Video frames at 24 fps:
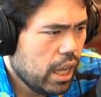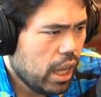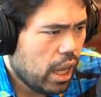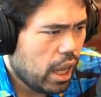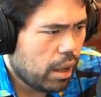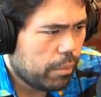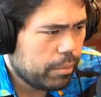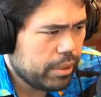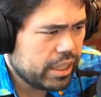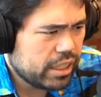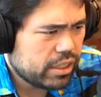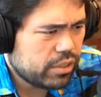
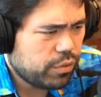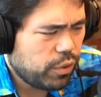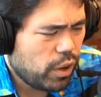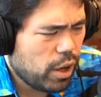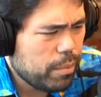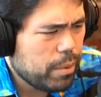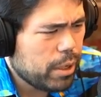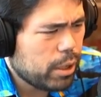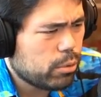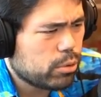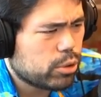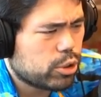um he has far
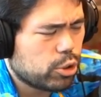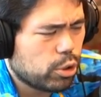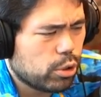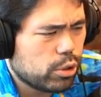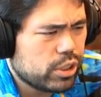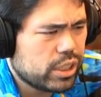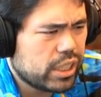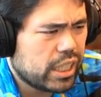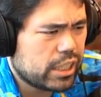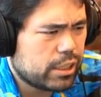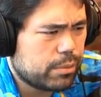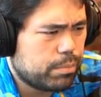better results
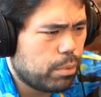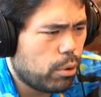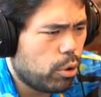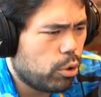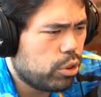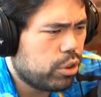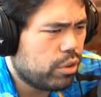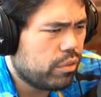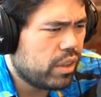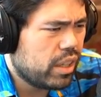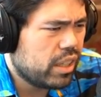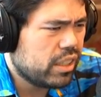against
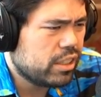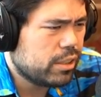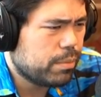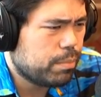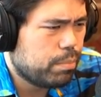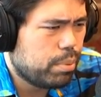both of us